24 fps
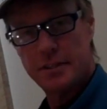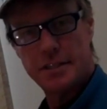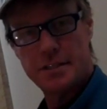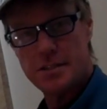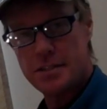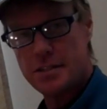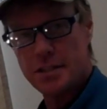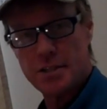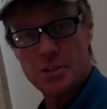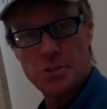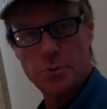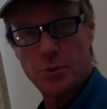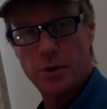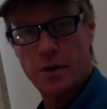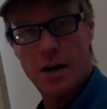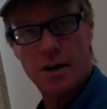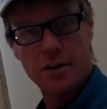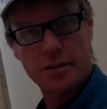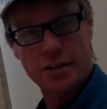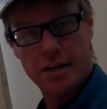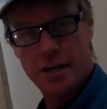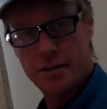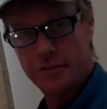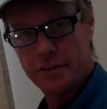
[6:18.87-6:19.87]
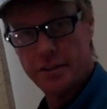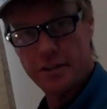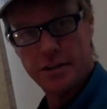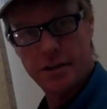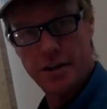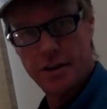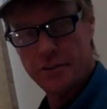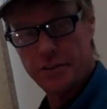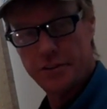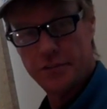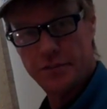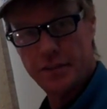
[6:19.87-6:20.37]
things were all covered in
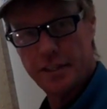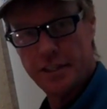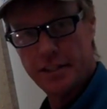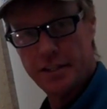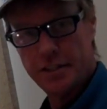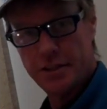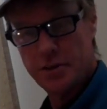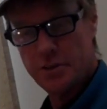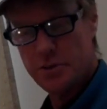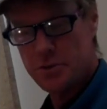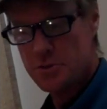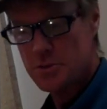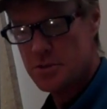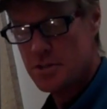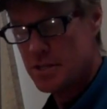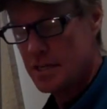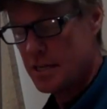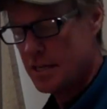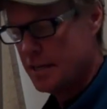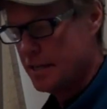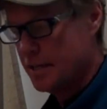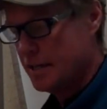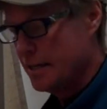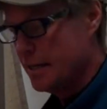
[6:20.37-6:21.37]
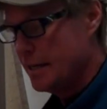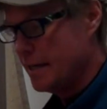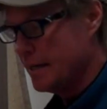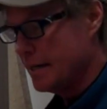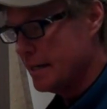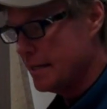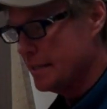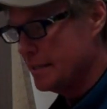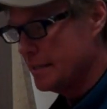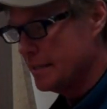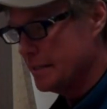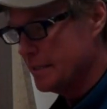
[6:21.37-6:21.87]
other videos,
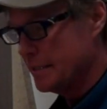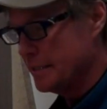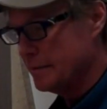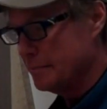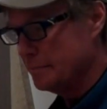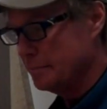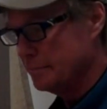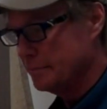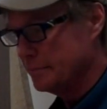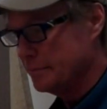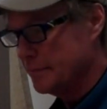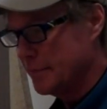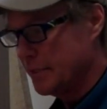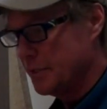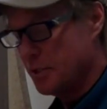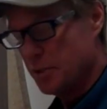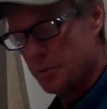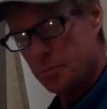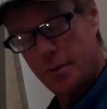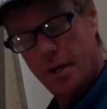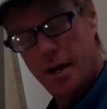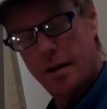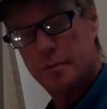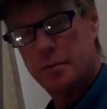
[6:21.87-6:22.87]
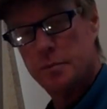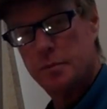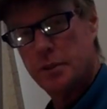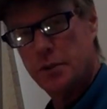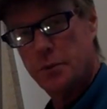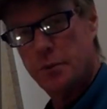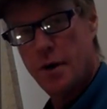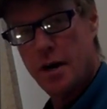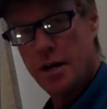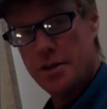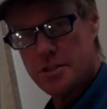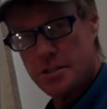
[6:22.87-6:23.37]
and that you're probably
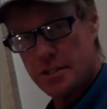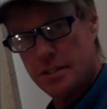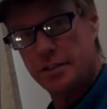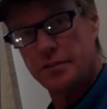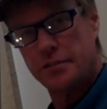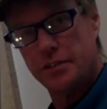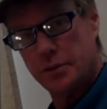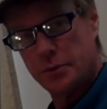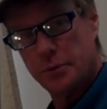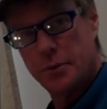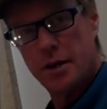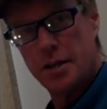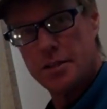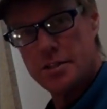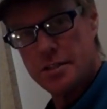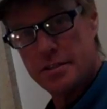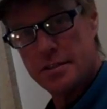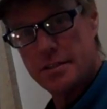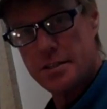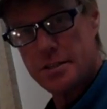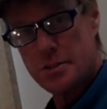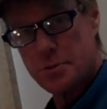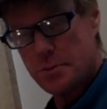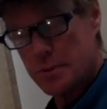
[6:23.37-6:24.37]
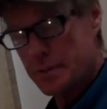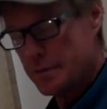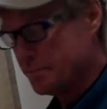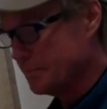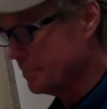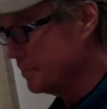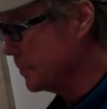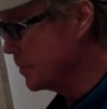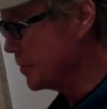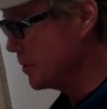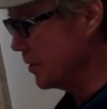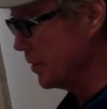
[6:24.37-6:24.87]
watching if you're watching this one.
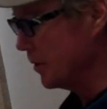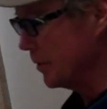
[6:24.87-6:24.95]
So